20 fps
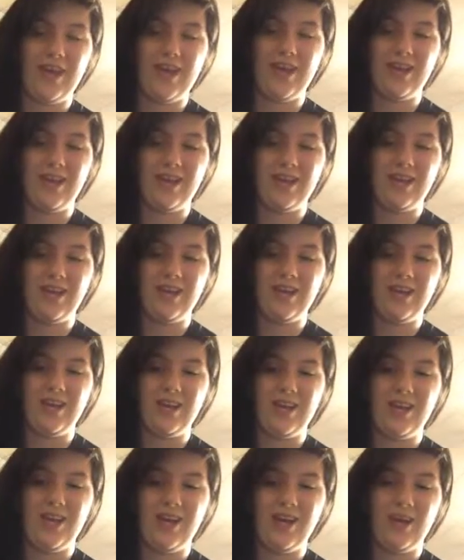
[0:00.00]
And
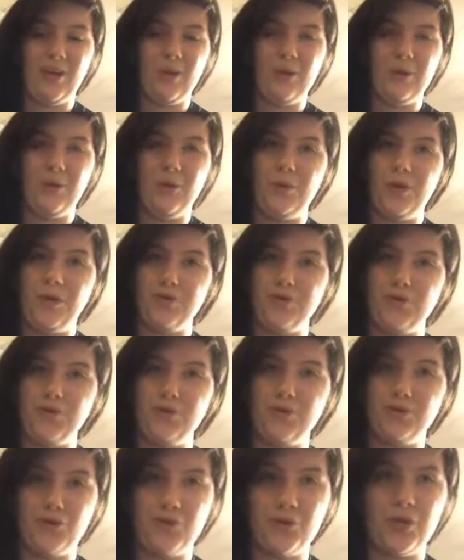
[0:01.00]
I hope you guys are
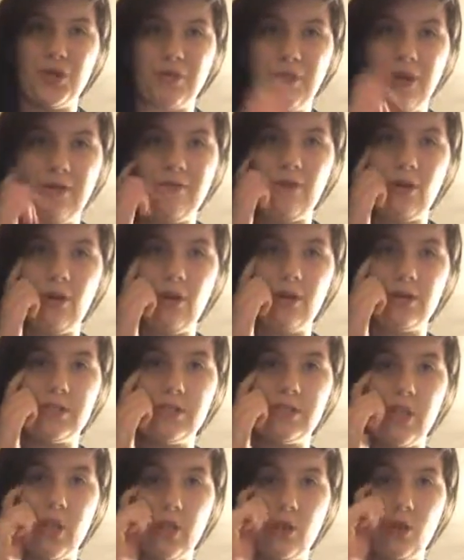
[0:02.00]
enjoying my
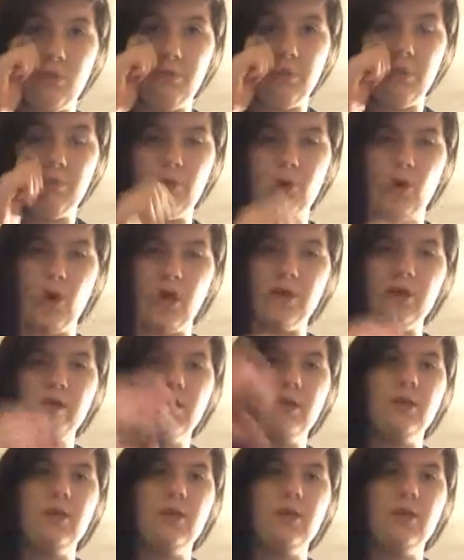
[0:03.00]
vlogs. And I hope I'm not,